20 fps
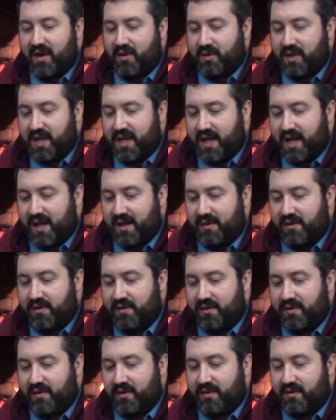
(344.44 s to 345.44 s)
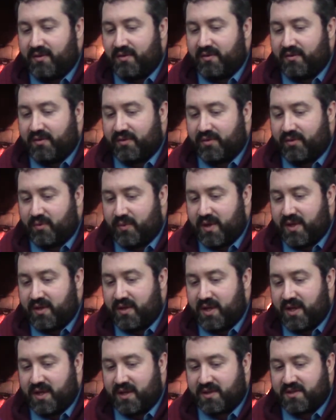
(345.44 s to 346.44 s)
Now he had
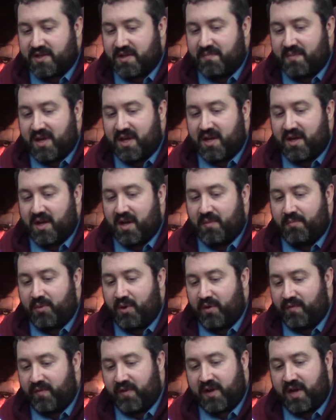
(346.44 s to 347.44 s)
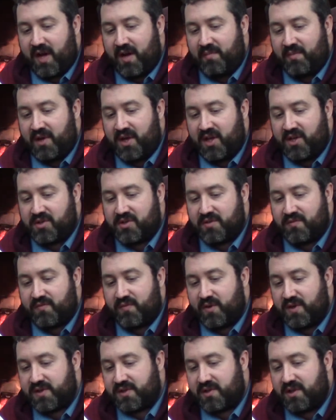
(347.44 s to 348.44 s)
3 things that made a perfect
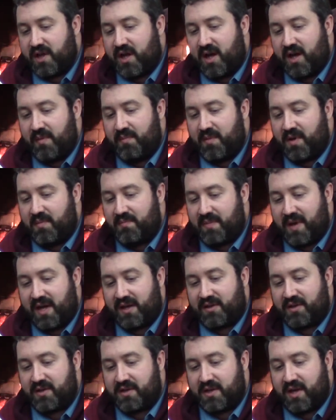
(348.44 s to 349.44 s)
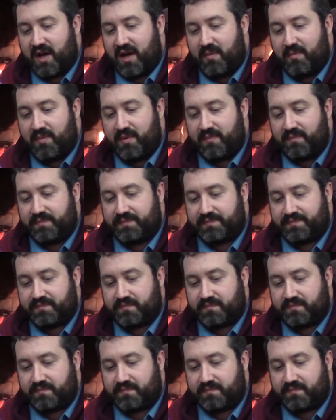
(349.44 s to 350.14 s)
combination for his climb back to the top.